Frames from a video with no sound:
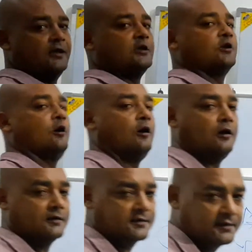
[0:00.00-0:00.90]

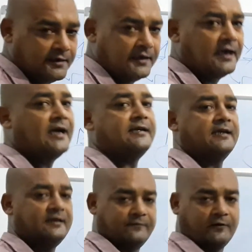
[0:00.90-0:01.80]
thoughts, and
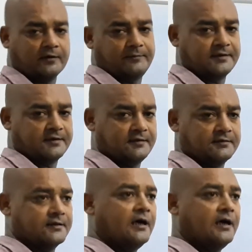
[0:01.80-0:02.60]
informations